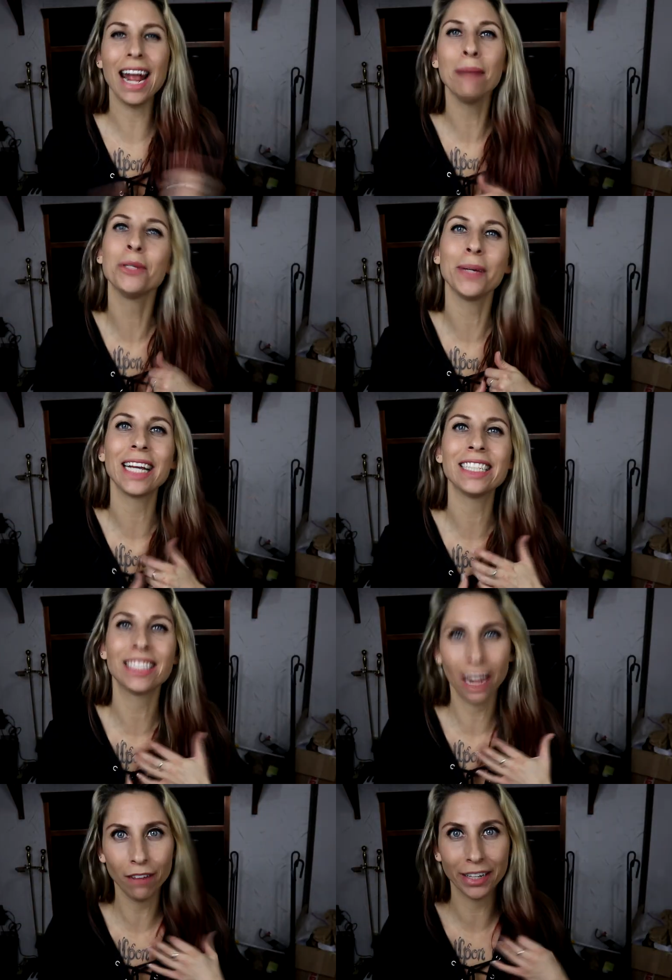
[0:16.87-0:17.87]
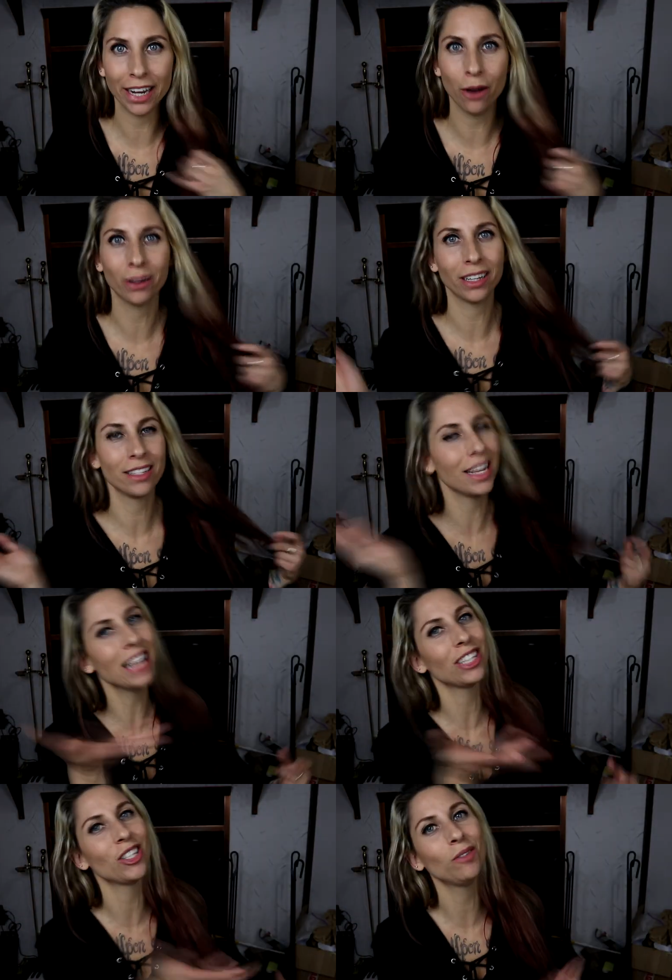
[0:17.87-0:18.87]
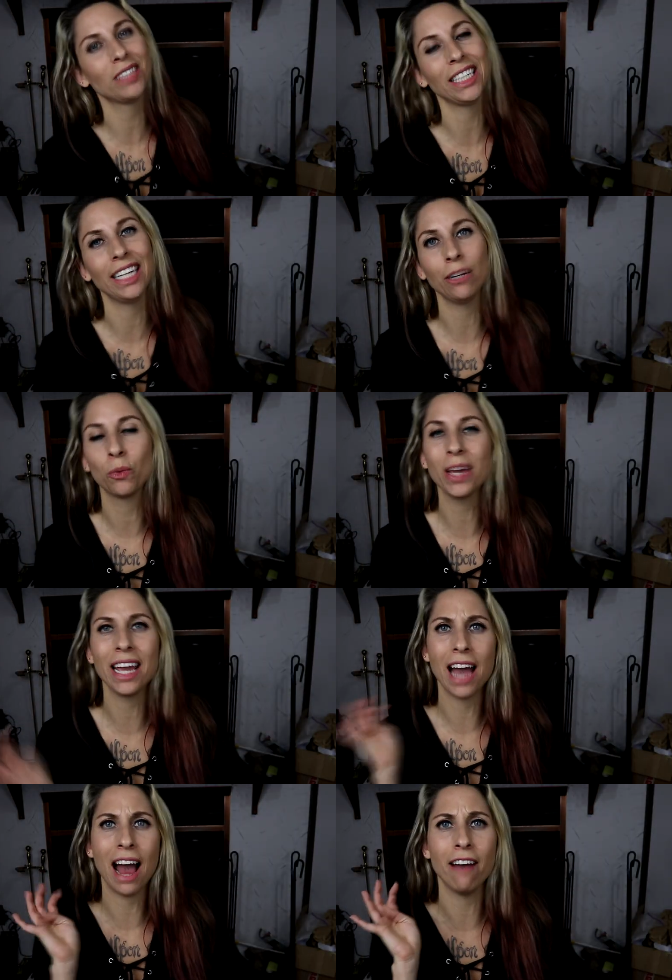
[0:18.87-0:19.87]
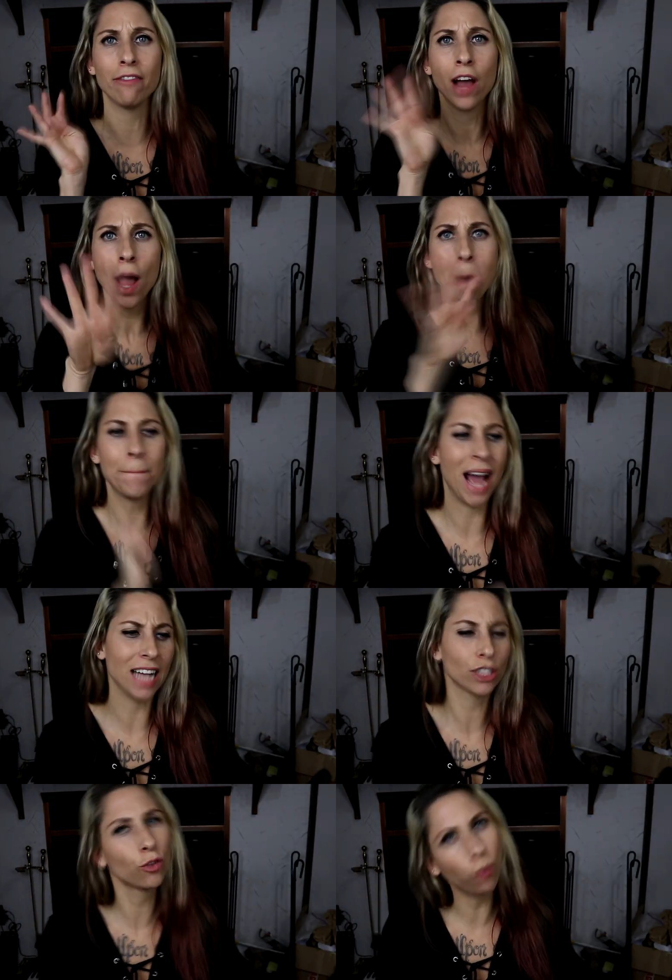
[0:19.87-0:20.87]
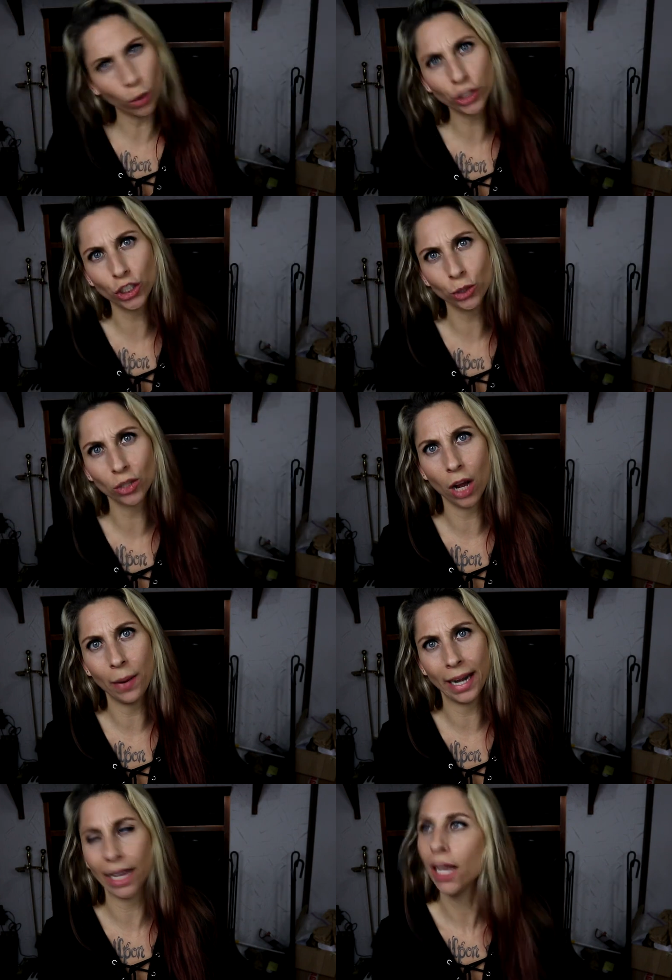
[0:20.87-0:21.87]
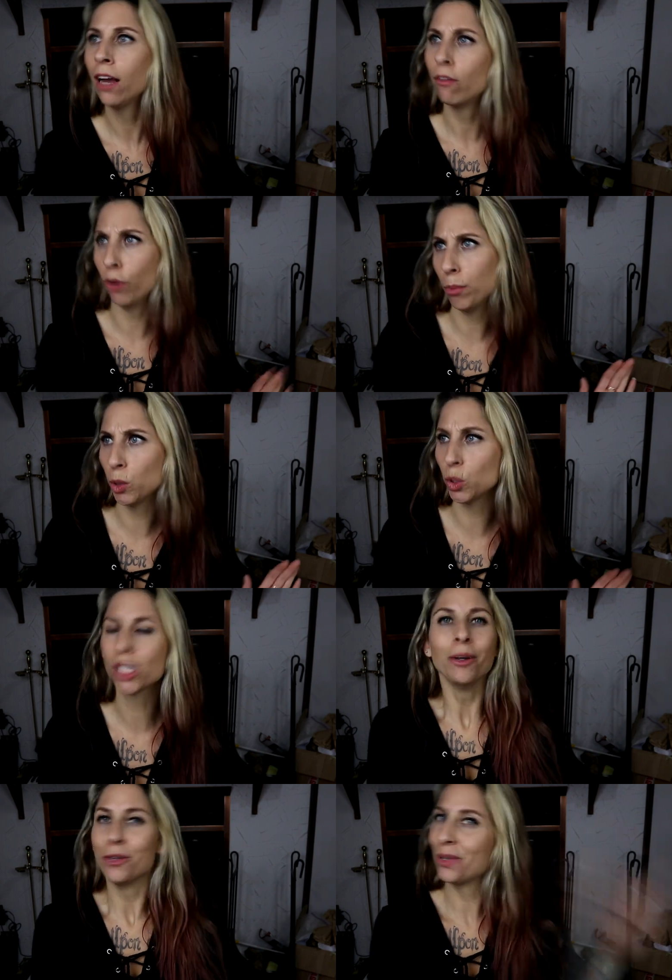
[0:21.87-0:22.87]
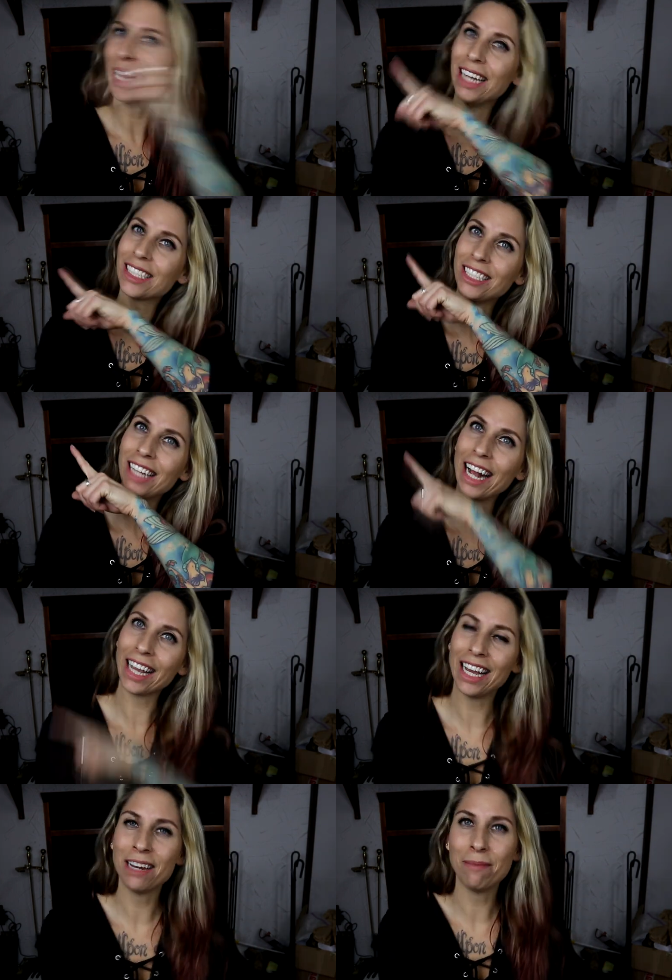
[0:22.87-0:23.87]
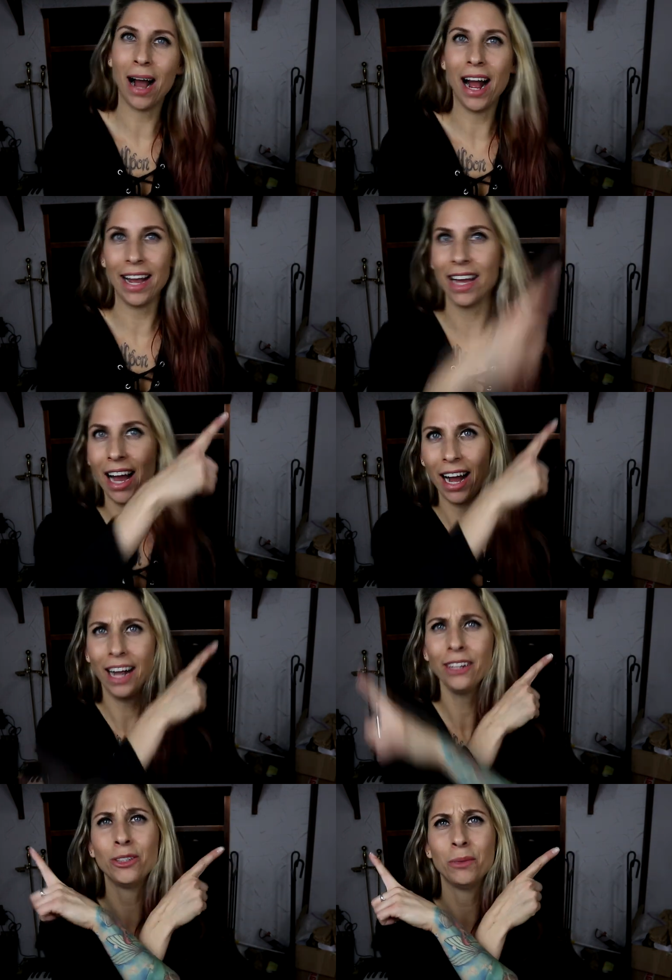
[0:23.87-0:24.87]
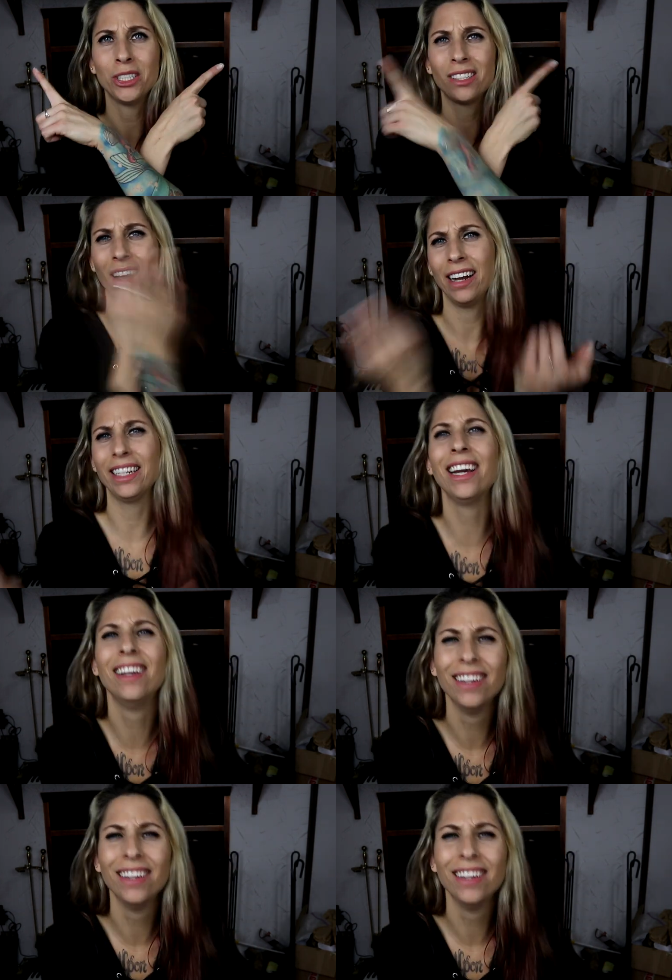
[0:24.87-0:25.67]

I'm doing a style video, because yes, you've seen it. We have passed 4 shoes already for boots. You guys can check in my, I don't know which side.